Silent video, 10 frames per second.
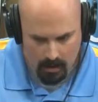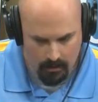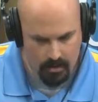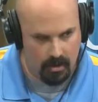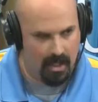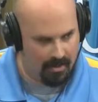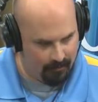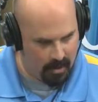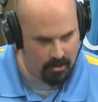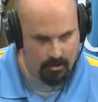There's a lot of
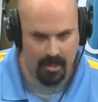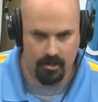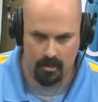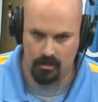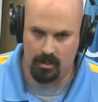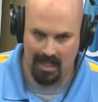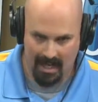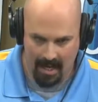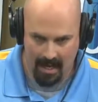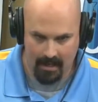frustration. There's a lot
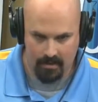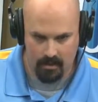of angst.